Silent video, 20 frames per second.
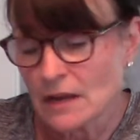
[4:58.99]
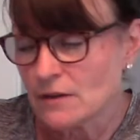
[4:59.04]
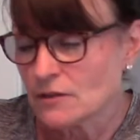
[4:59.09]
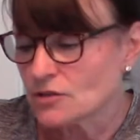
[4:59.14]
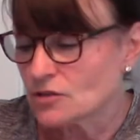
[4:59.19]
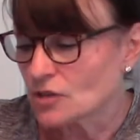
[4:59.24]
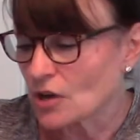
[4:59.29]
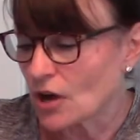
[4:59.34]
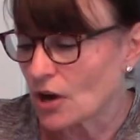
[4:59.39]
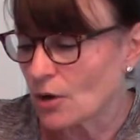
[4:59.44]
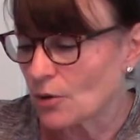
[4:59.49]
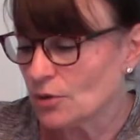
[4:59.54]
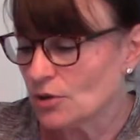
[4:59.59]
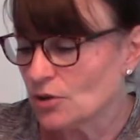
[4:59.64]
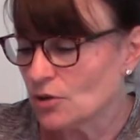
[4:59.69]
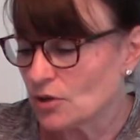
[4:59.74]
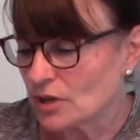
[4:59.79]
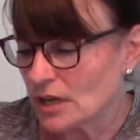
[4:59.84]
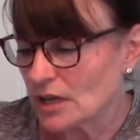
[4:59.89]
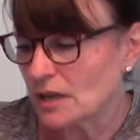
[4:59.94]
So
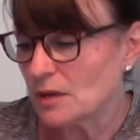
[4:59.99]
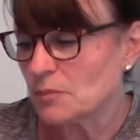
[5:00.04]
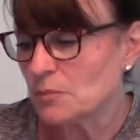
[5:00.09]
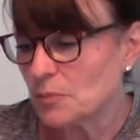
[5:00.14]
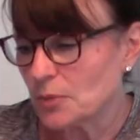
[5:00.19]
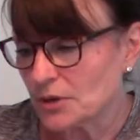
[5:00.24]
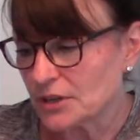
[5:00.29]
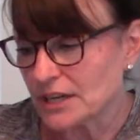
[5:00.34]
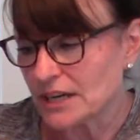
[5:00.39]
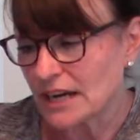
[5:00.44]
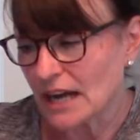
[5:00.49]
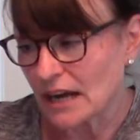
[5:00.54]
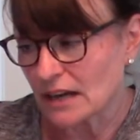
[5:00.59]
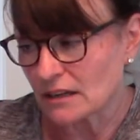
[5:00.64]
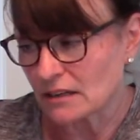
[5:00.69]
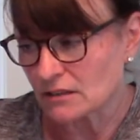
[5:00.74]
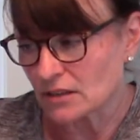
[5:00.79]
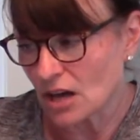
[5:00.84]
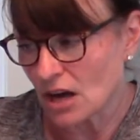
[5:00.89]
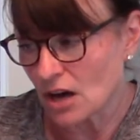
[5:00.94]
you can put it
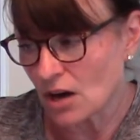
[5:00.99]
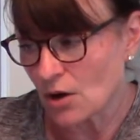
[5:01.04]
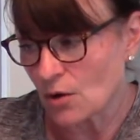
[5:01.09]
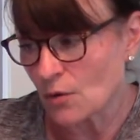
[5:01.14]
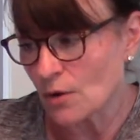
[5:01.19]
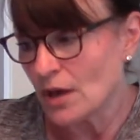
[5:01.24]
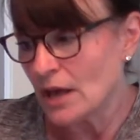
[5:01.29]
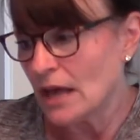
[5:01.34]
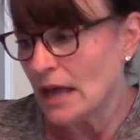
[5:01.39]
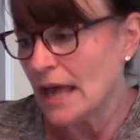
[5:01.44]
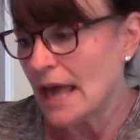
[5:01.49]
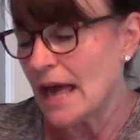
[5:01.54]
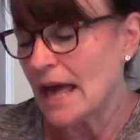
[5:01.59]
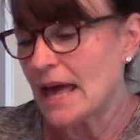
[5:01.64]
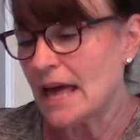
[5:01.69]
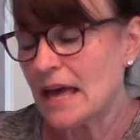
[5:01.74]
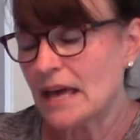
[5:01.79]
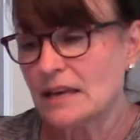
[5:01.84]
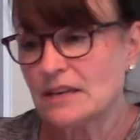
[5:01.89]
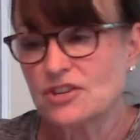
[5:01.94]
on low
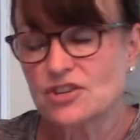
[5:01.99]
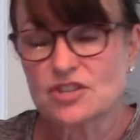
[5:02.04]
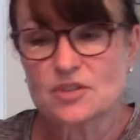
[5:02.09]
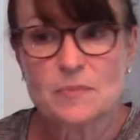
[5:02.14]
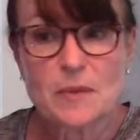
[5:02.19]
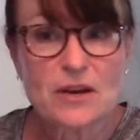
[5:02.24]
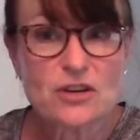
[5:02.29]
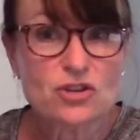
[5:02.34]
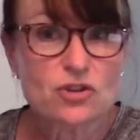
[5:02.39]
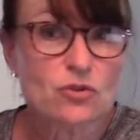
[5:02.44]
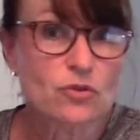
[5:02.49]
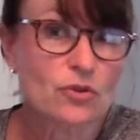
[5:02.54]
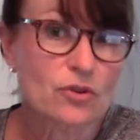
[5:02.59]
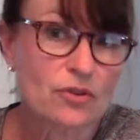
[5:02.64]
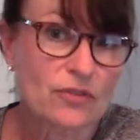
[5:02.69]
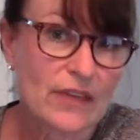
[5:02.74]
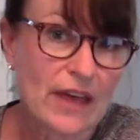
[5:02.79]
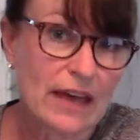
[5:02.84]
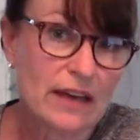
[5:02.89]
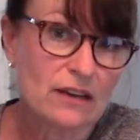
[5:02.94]
and just make sure
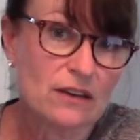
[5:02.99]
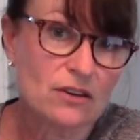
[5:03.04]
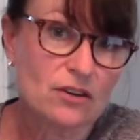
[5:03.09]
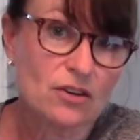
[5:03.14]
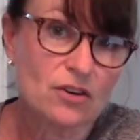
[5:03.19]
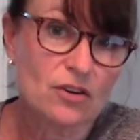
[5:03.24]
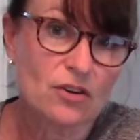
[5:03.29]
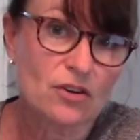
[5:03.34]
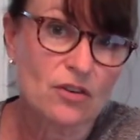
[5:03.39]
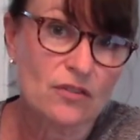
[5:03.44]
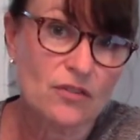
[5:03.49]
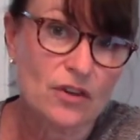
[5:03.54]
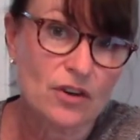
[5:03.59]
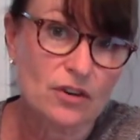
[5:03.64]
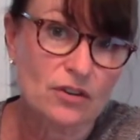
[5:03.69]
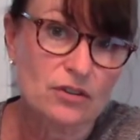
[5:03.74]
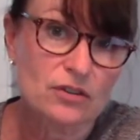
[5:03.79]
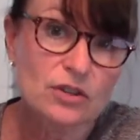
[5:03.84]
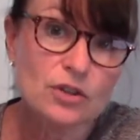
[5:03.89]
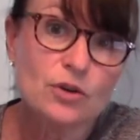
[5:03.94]
that the
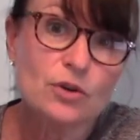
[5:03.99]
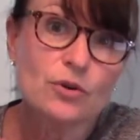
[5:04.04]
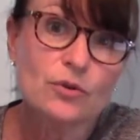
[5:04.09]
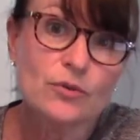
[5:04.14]
glue